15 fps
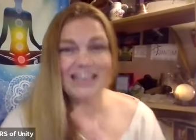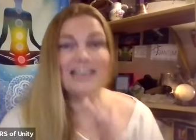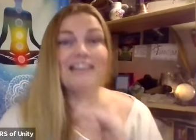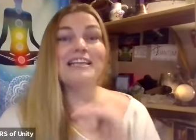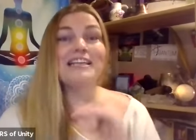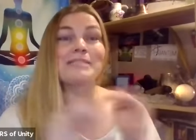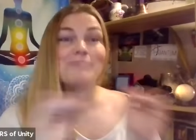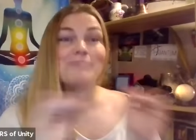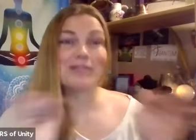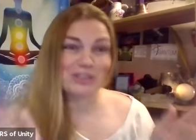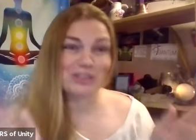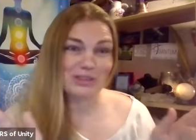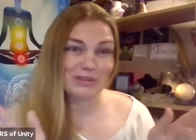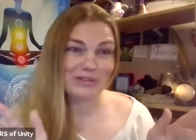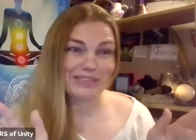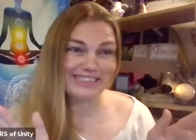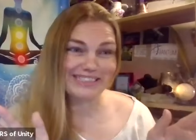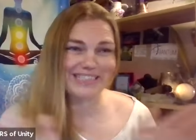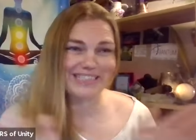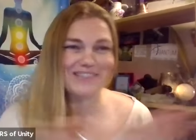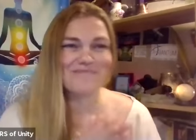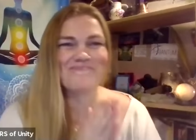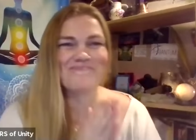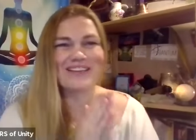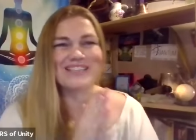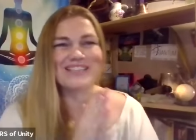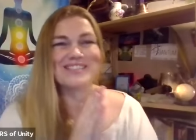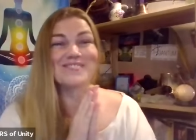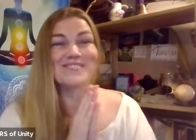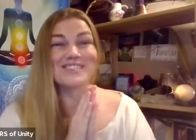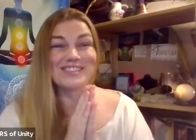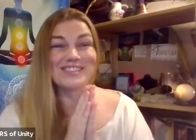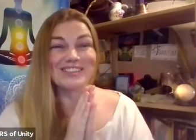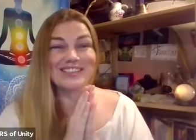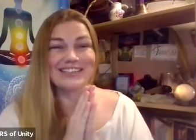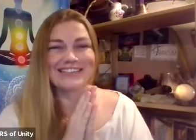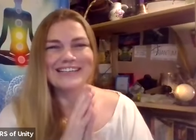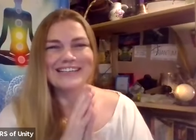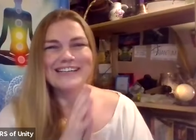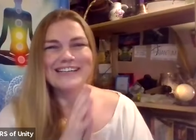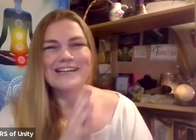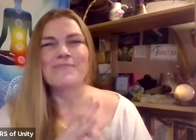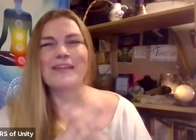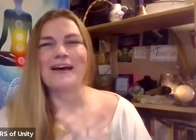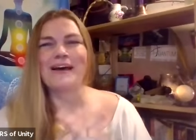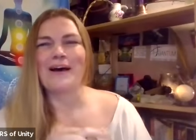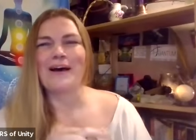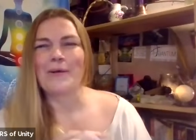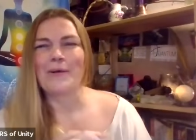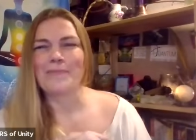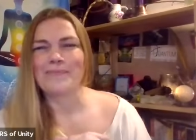at least my children's, that's for sure. But